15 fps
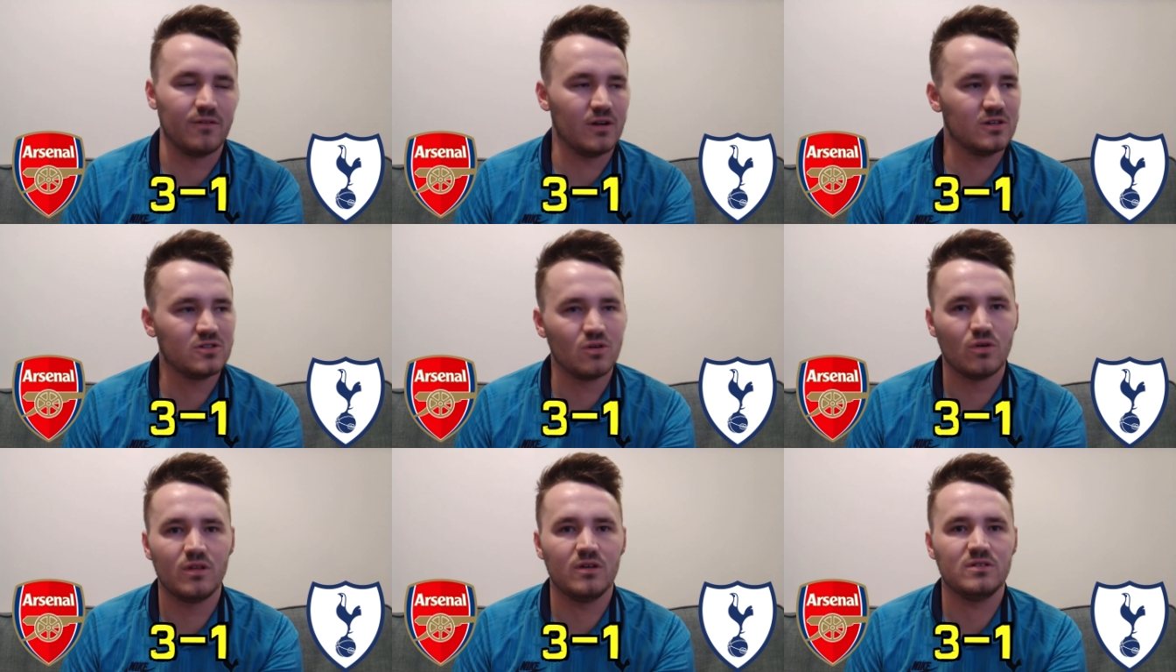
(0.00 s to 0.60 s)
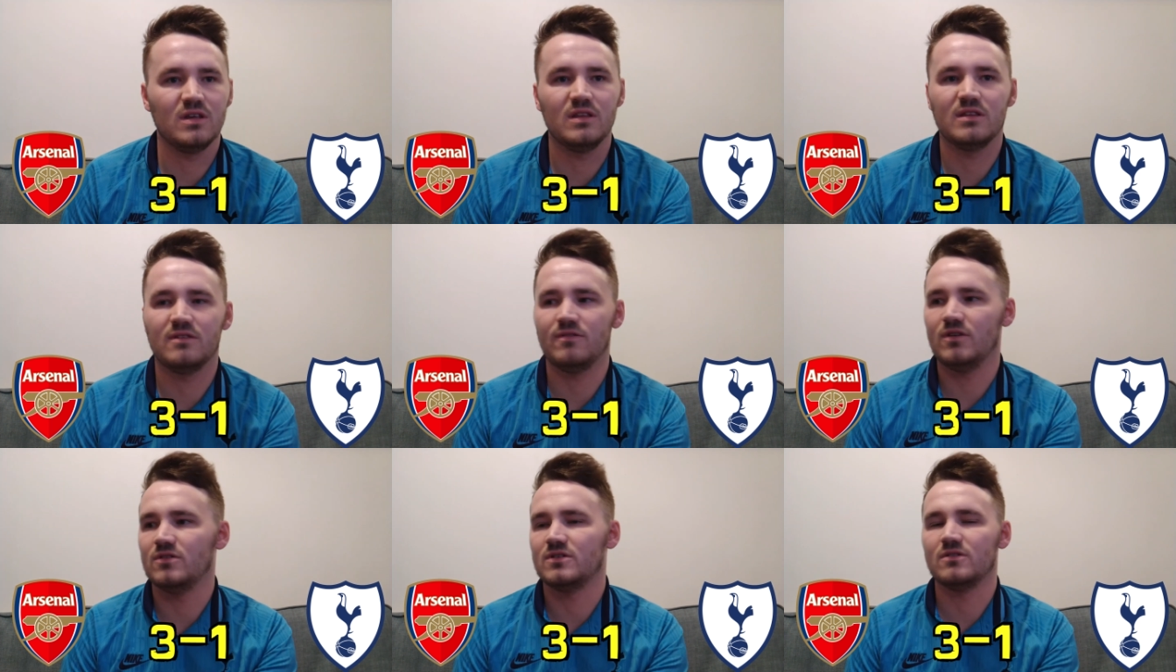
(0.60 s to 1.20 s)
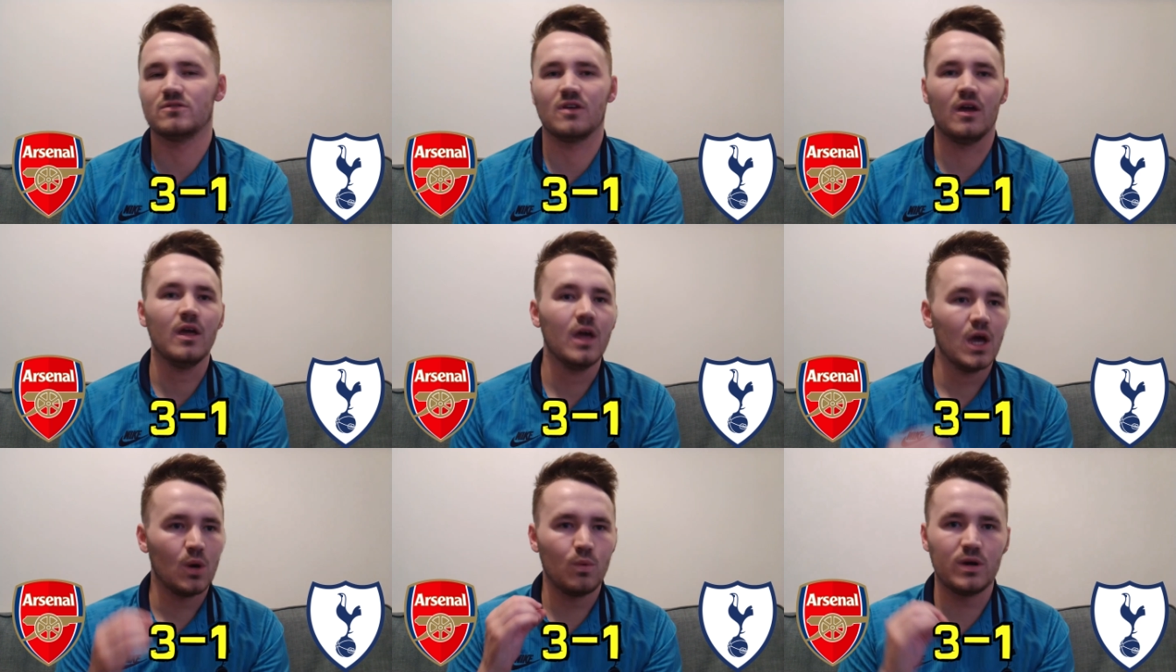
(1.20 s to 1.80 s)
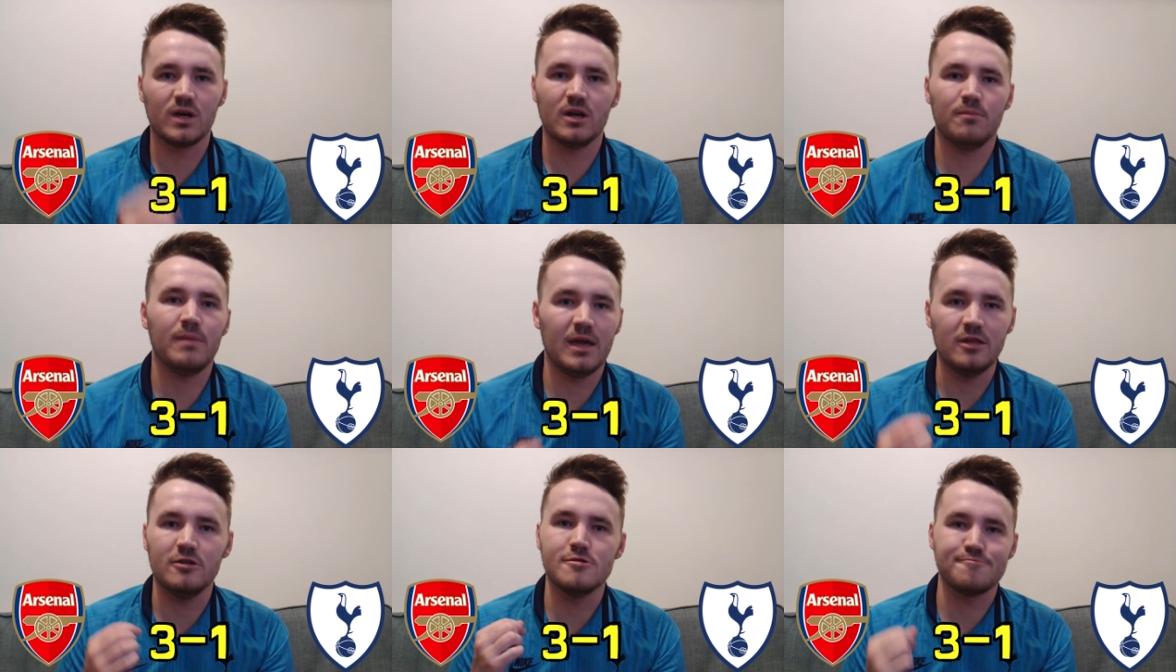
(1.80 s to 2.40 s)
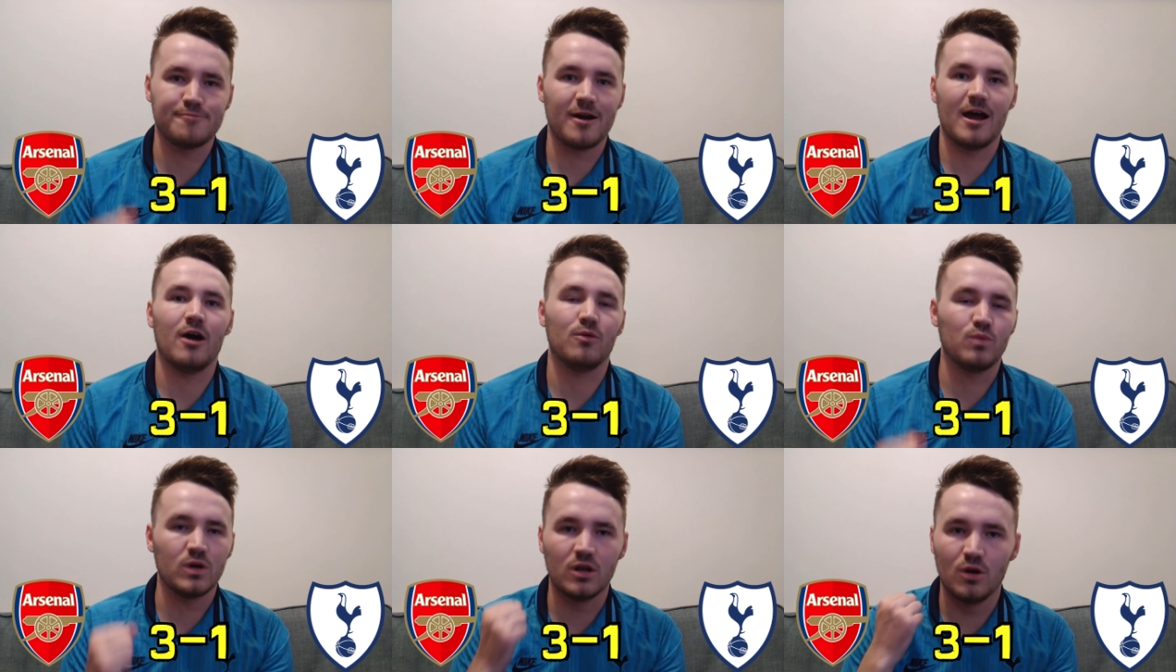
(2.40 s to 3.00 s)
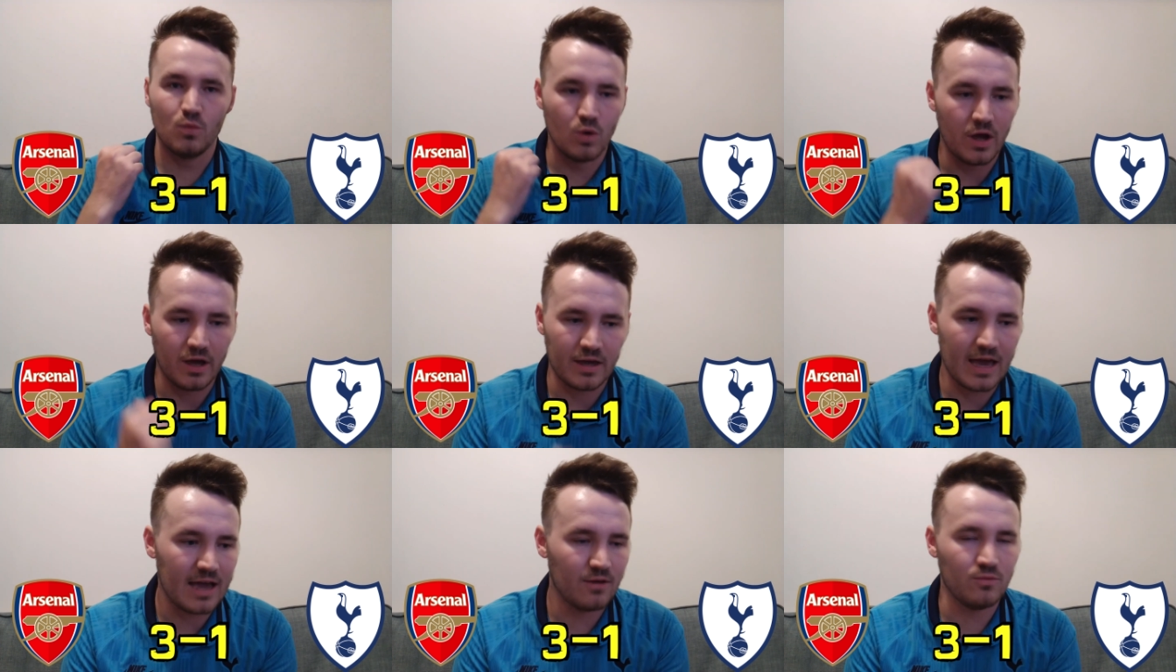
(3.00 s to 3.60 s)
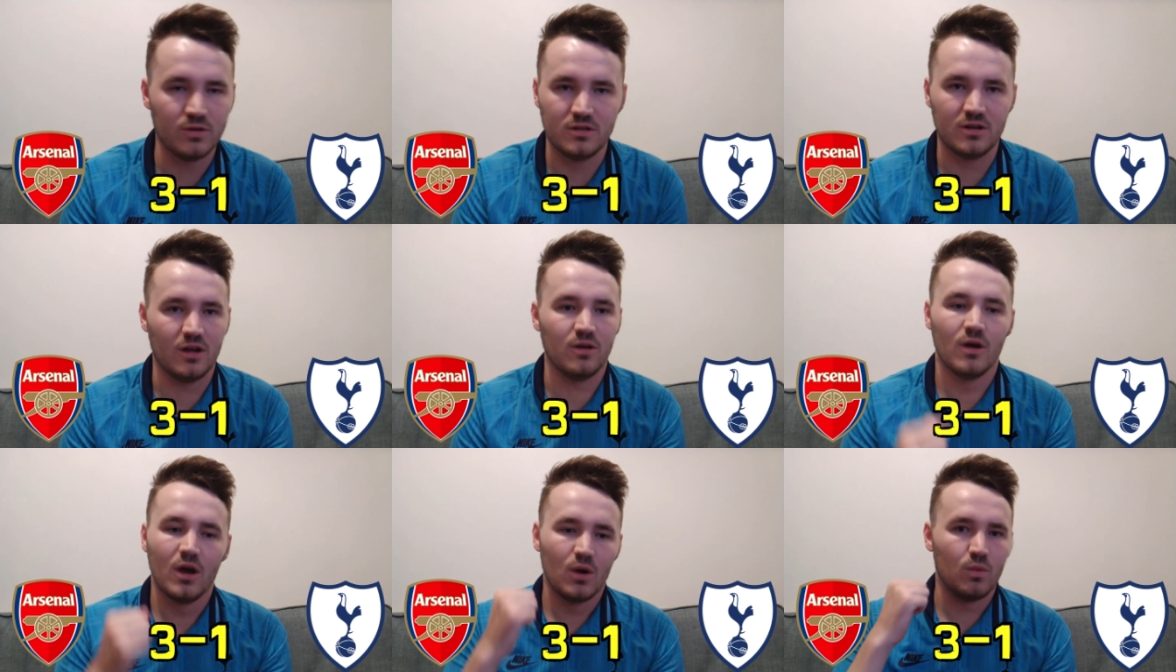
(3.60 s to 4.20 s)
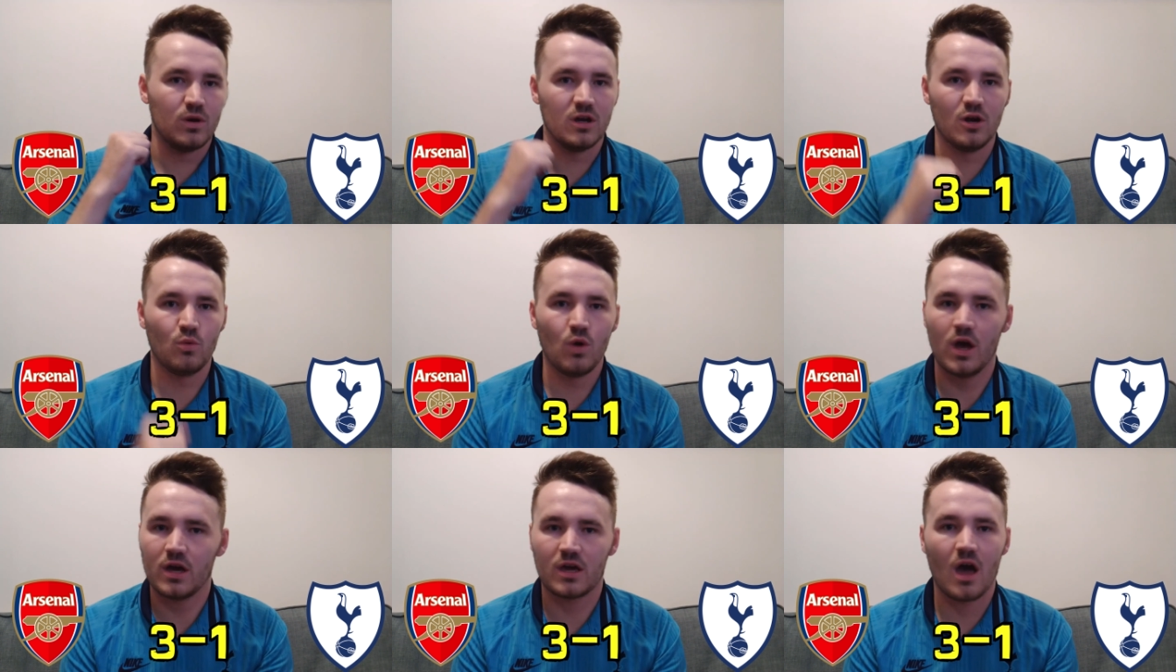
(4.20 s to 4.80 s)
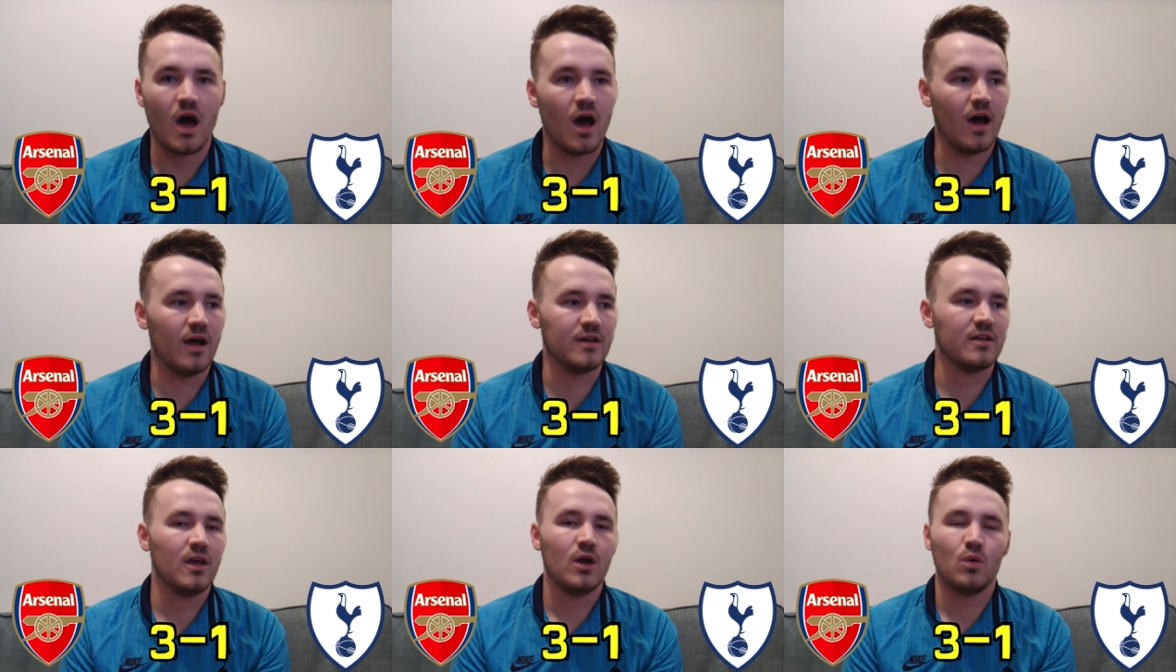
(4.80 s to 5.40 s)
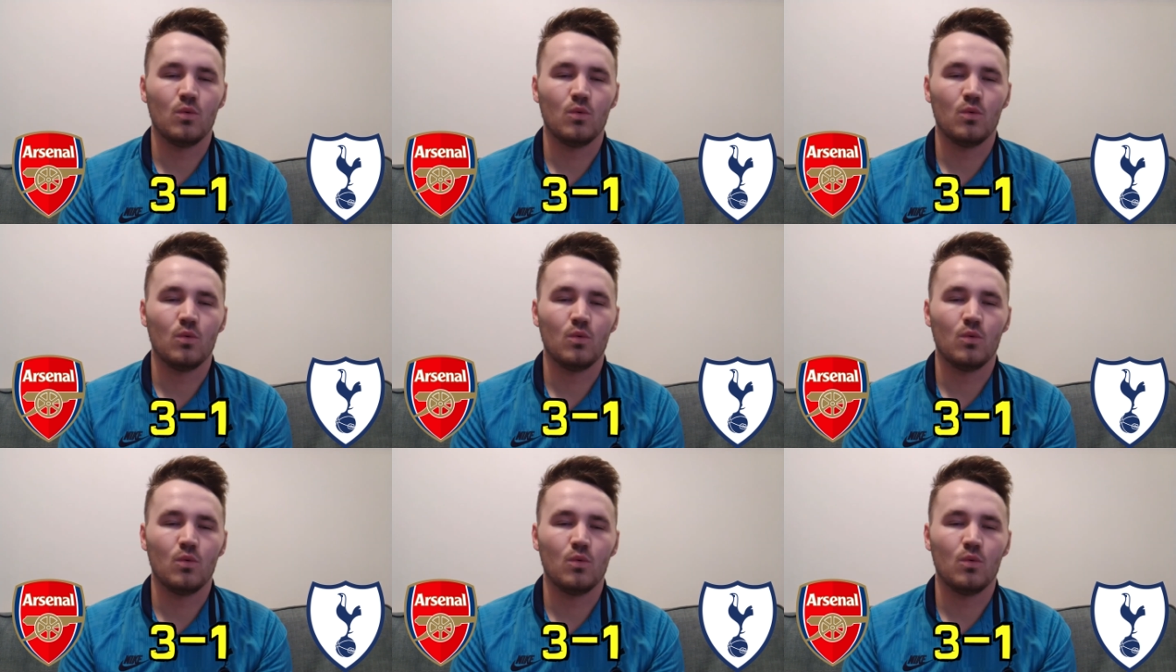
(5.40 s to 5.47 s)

And I saw those interviews, it was like, we're going to make you proud. We're going to work, eh, we, you know, we're going to work hard.